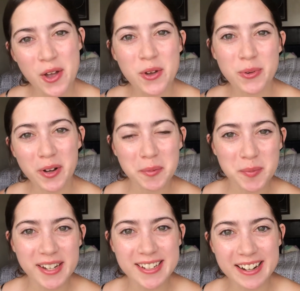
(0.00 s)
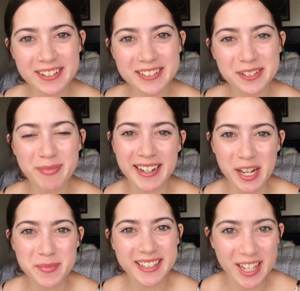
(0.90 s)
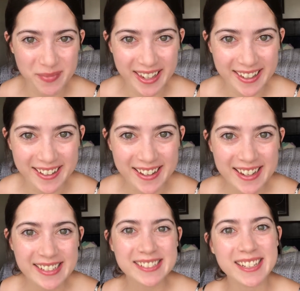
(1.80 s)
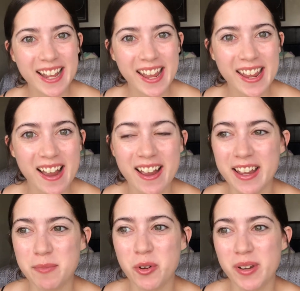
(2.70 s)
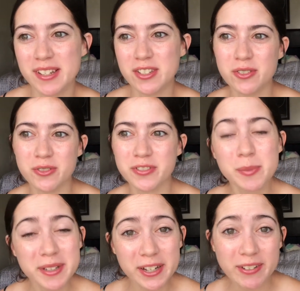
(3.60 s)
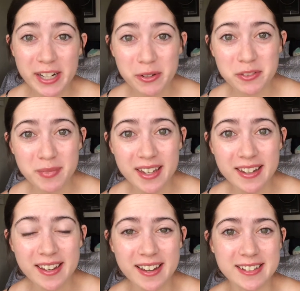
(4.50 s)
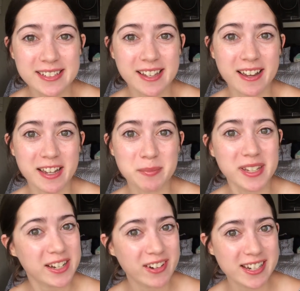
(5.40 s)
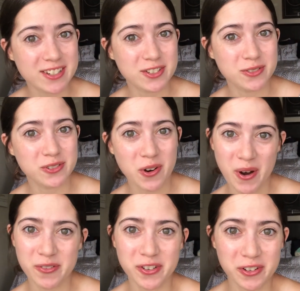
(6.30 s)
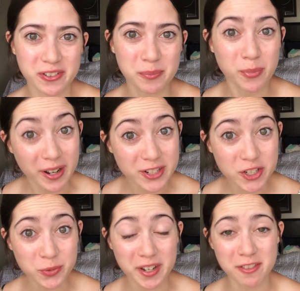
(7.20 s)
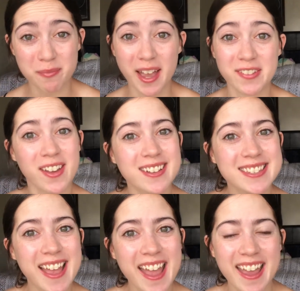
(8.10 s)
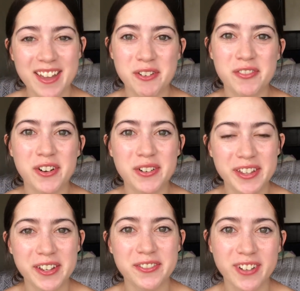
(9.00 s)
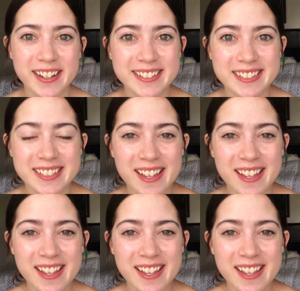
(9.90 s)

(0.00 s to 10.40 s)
Welcome to my channel. My name's Kimmy. Today I'm going to film a Get Ready With Me as I'm getting ready to go out for brunch with my fiance and one of our really good friends.